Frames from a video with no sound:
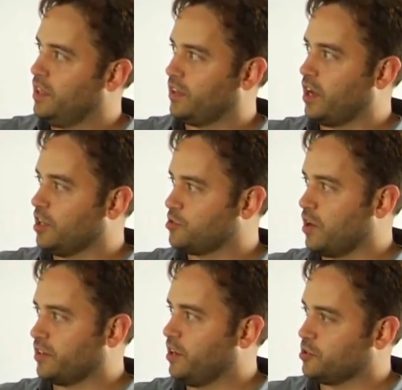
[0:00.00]
In the
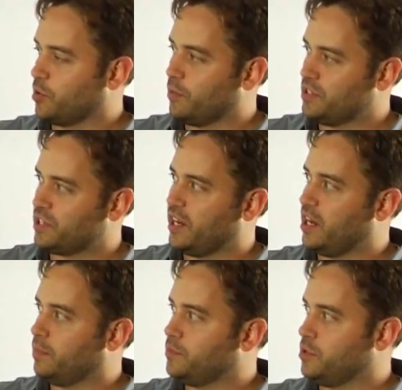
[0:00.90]
construct, here's where we set
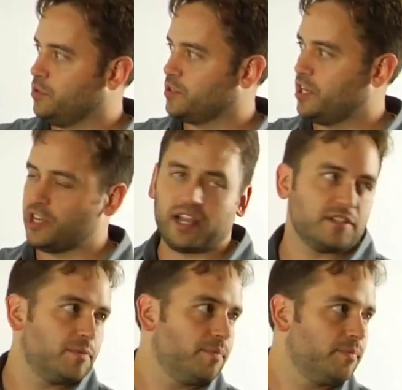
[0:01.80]
it up to use
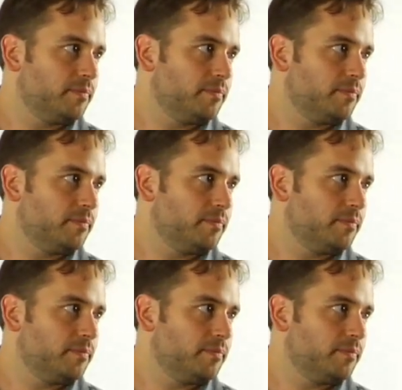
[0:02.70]
Ajax.